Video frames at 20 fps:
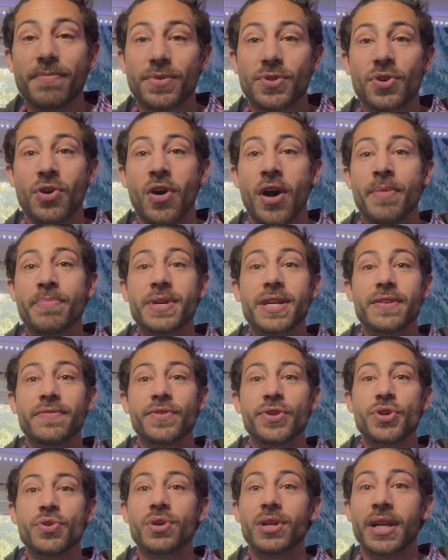So I'm
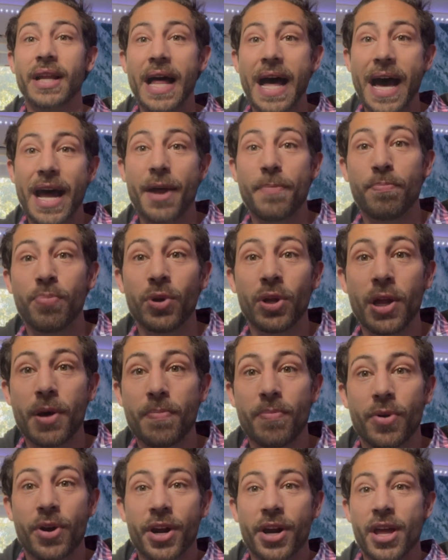giving you a lot of pull-up
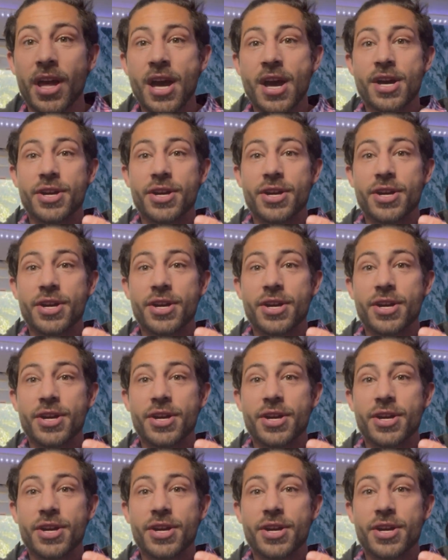work.